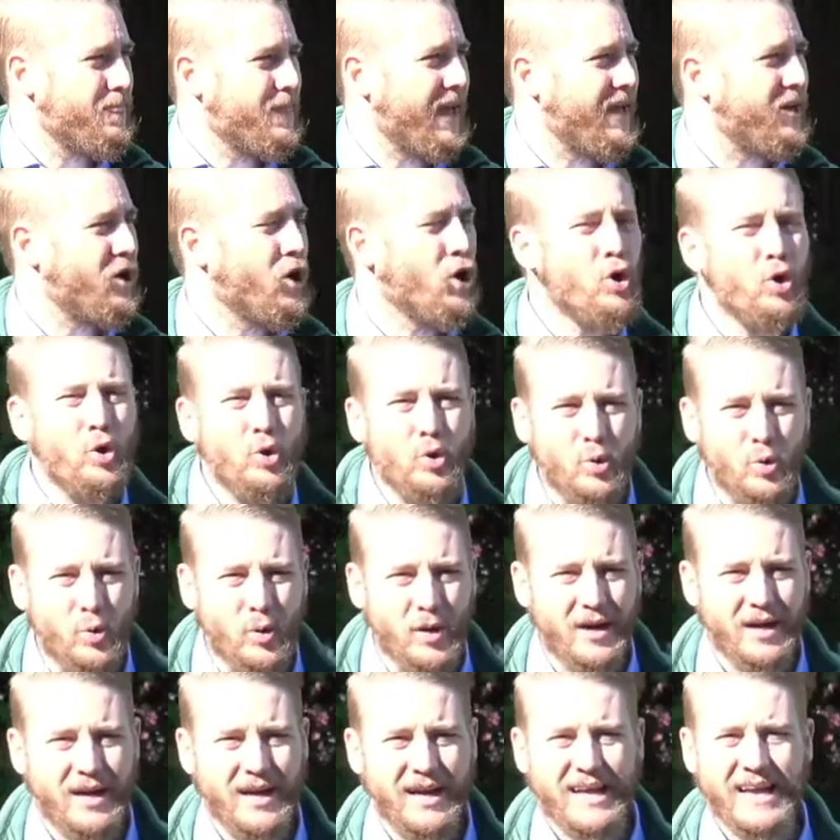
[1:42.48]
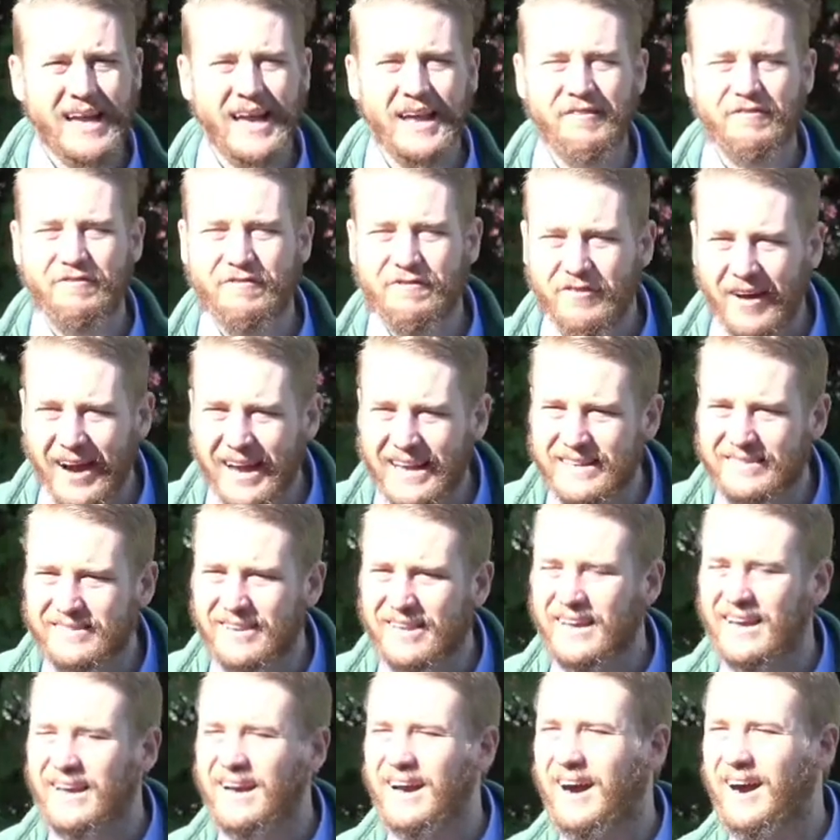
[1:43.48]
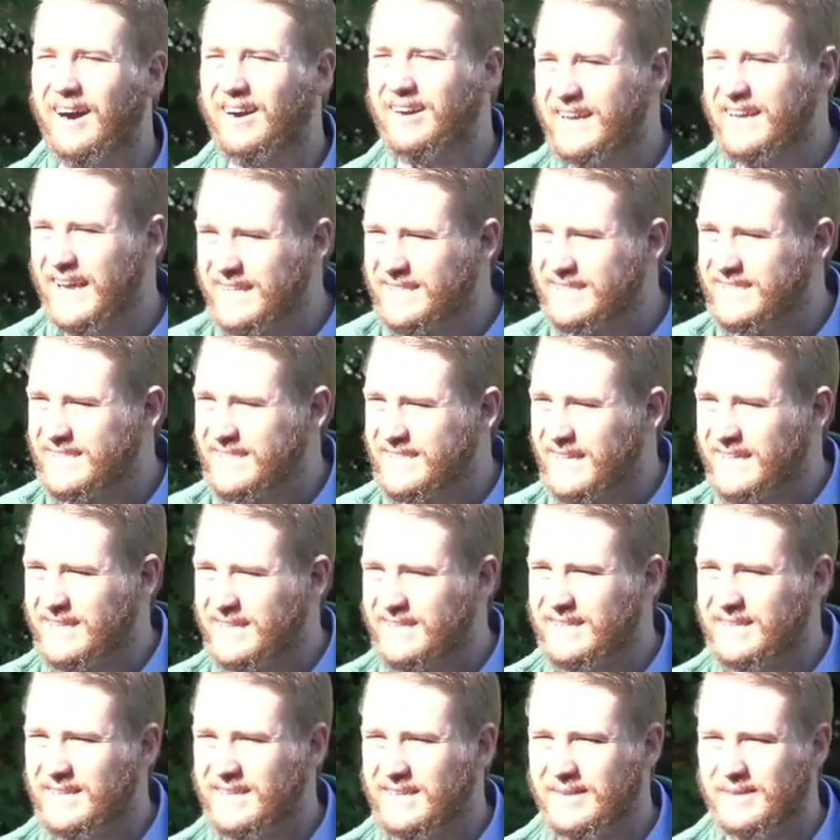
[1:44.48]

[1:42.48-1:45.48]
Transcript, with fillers: And who can fight against it?